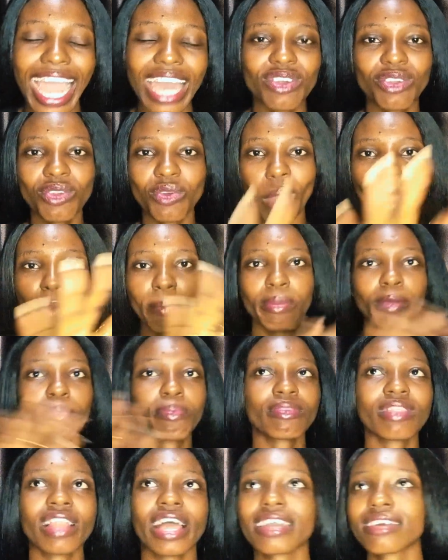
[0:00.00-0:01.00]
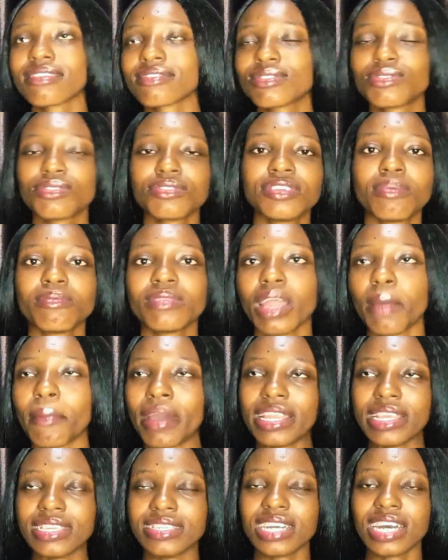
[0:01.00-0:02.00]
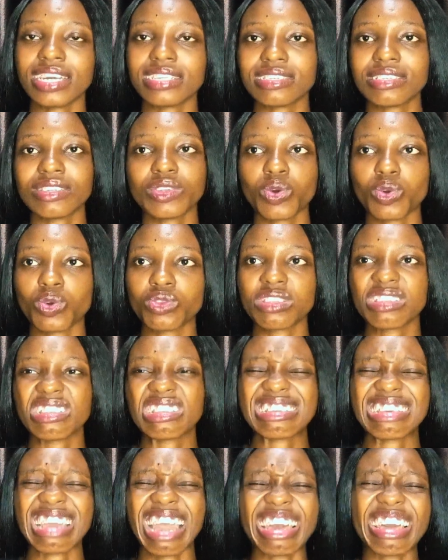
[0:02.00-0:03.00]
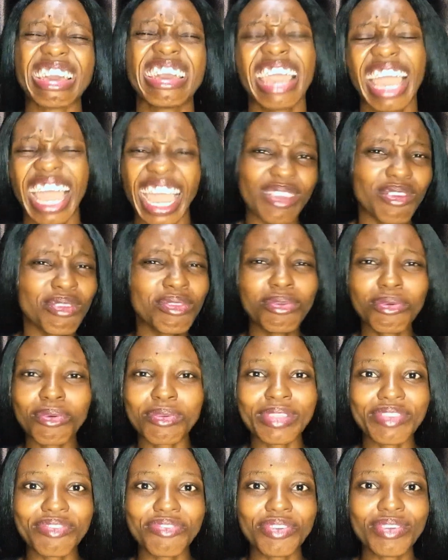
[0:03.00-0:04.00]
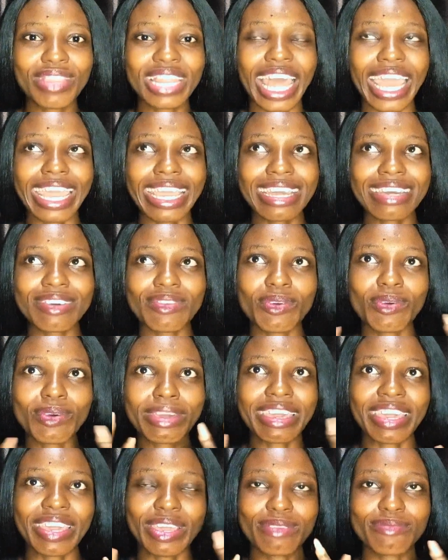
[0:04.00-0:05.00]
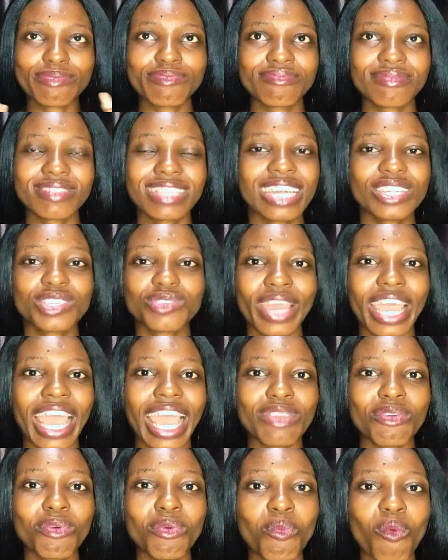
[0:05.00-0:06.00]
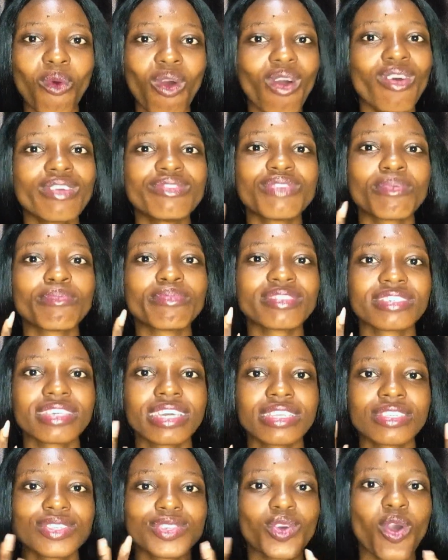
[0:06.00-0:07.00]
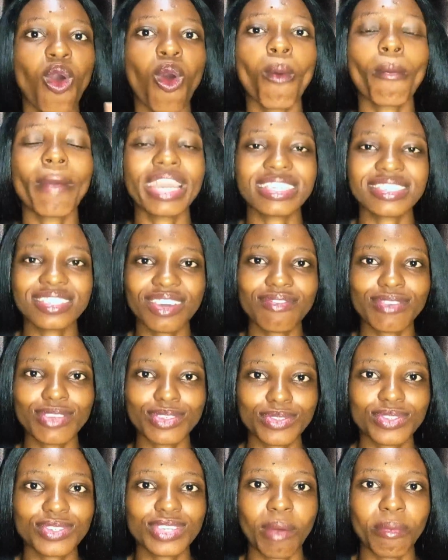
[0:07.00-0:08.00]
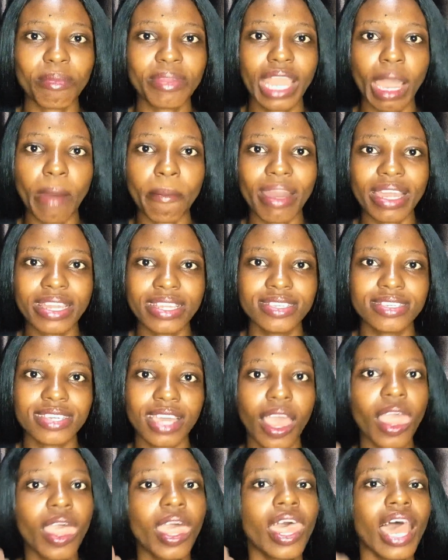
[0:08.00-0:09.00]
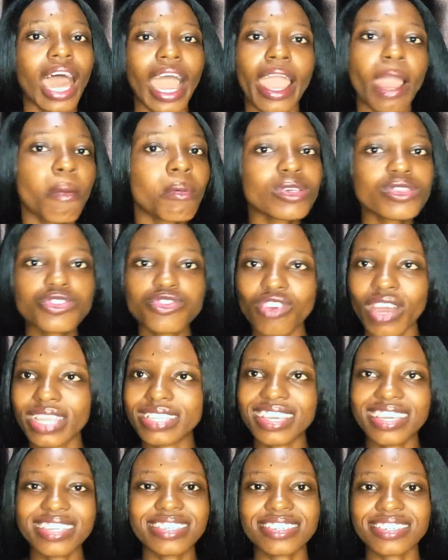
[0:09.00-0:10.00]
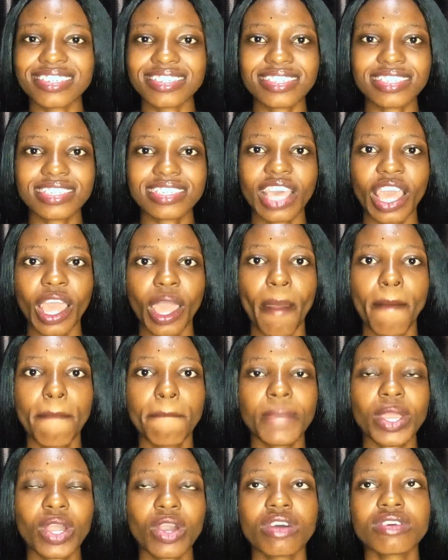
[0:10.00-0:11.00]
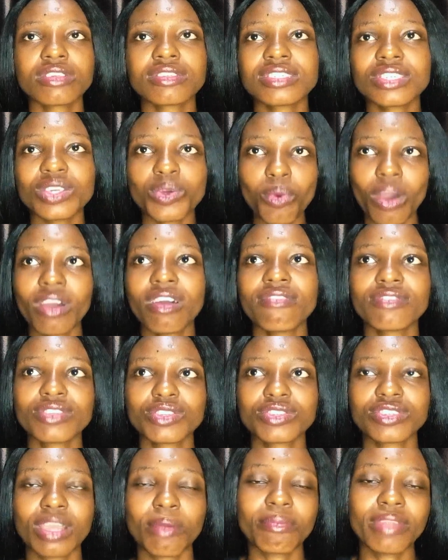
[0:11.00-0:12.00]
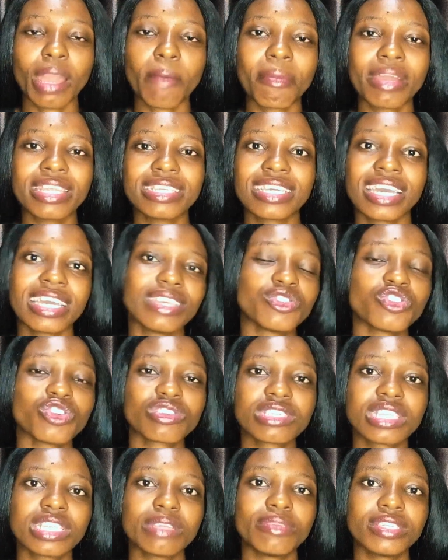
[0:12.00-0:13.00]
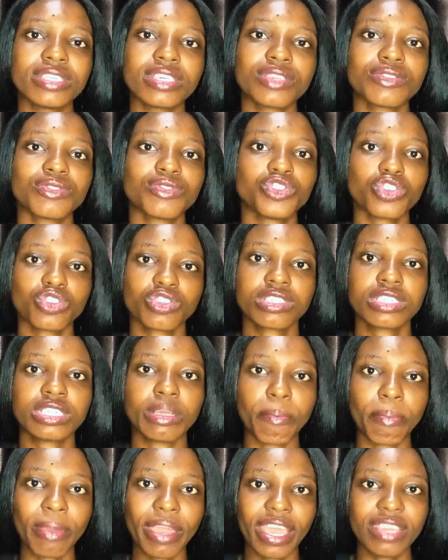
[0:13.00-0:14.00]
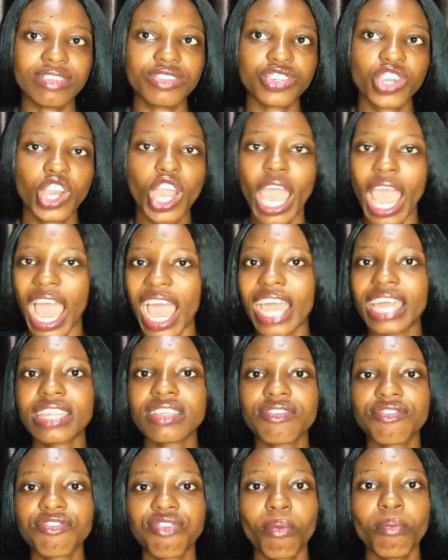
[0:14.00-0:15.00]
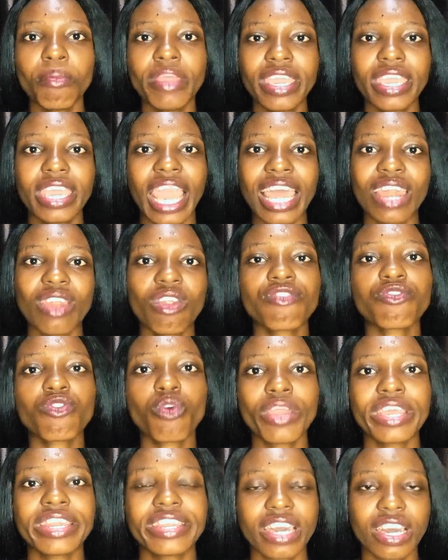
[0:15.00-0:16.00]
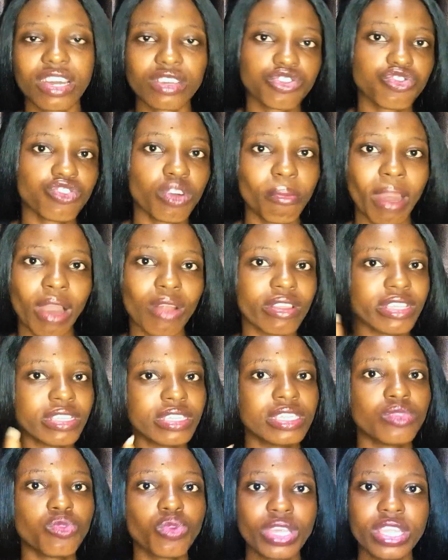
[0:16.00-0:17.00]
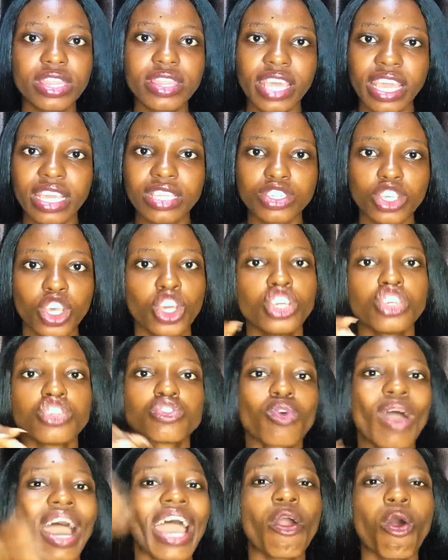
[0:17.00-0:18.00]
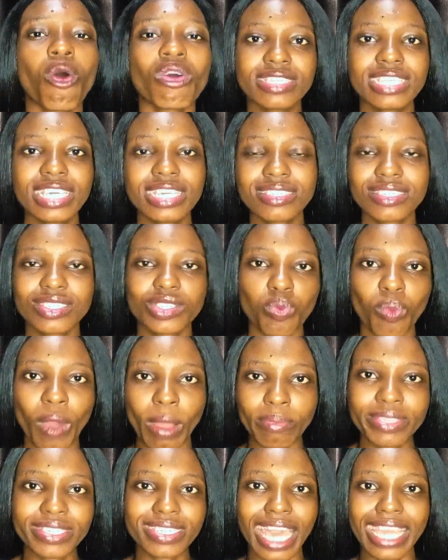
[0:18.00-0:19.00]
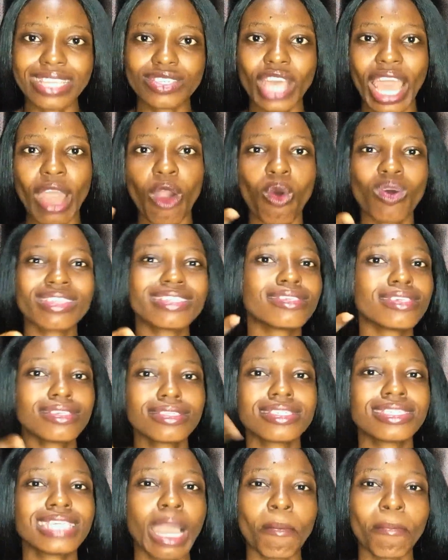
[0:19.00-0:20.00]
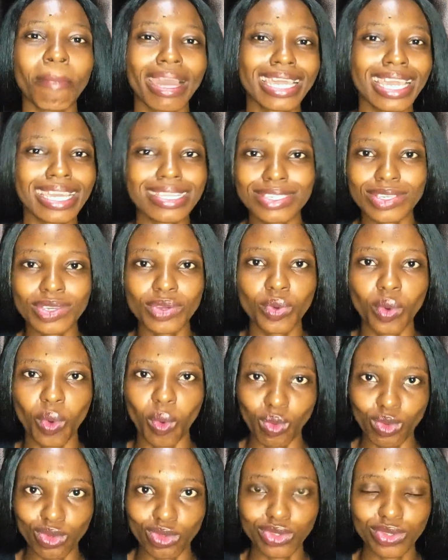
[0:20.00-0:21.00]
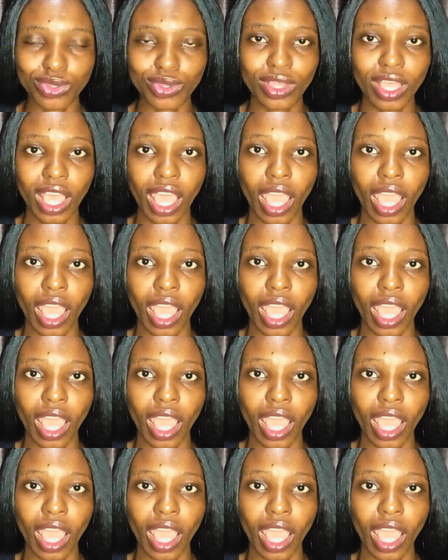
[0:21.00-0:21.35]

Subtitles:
I don't know why people like social media managers, I don't know. They feel like, okay, that's why I don't 100% call myself a social media manager. I am a strategist, because the work of a social media manager is just limited to just the page. And for me, I love going the extra mile and doing things. So I audit the website, I audit their marketing goals.